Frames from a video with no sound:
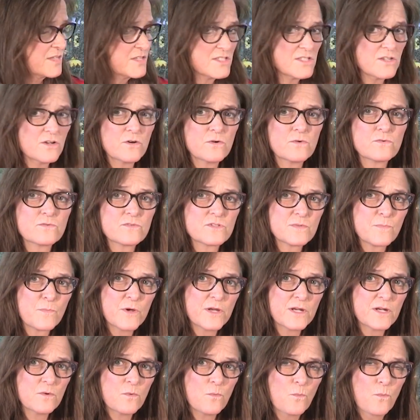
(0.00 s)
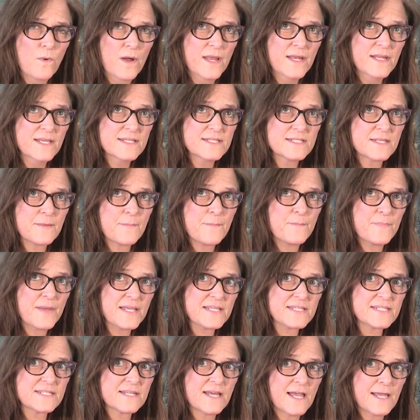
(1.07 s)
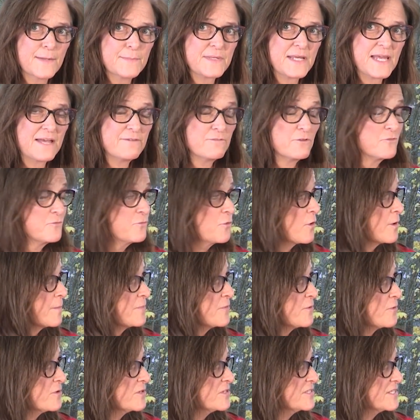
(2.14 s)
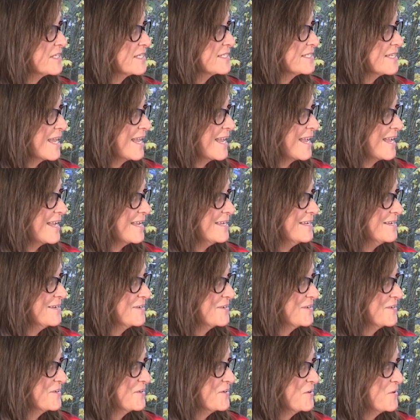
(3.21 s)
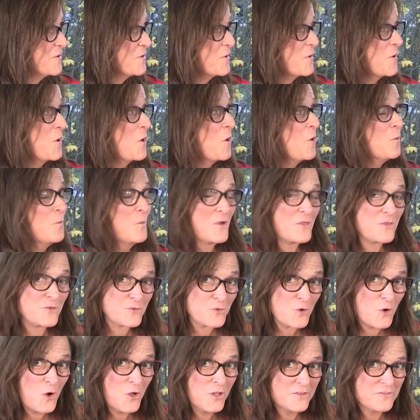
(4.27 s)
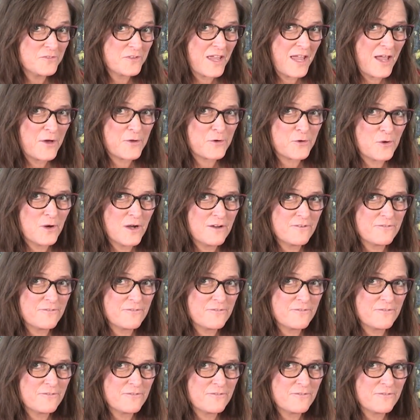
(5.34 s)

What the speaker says: So Sabrina, when is the best time to have a Form 36A withdrawal of counter